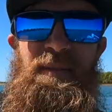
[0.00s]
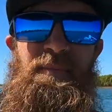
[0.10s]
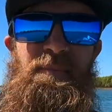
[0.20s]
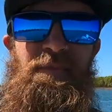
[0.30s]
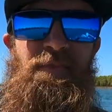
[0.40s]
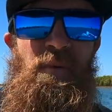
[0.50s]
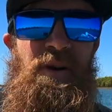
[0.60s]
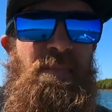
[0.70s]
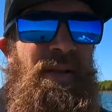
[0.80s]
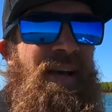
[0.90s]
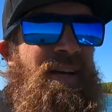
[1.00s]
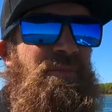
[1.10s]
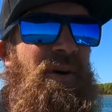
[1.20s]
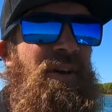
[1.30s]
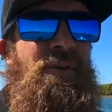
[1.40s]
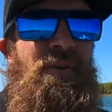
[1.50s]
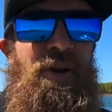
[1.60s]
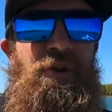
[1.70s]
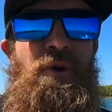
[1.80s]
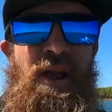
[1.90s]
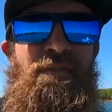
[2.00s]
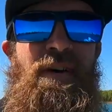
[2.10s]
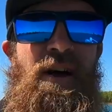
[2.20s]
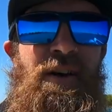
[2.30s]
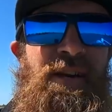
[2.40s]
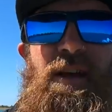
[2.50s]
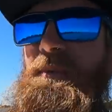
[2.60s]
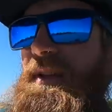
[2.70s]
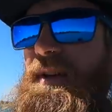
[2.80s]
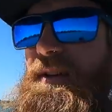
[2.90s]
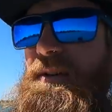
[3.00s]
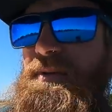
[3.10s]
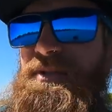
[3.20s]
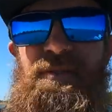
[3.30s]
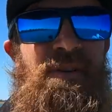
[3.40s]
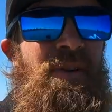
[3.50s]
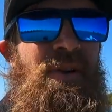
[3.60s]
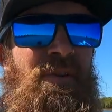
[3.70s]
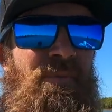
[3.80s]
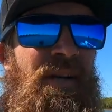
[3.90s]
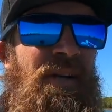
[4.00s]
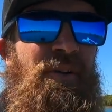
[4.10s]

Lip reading: had 40 on my last one. I knew how far I'd get with it, and it was really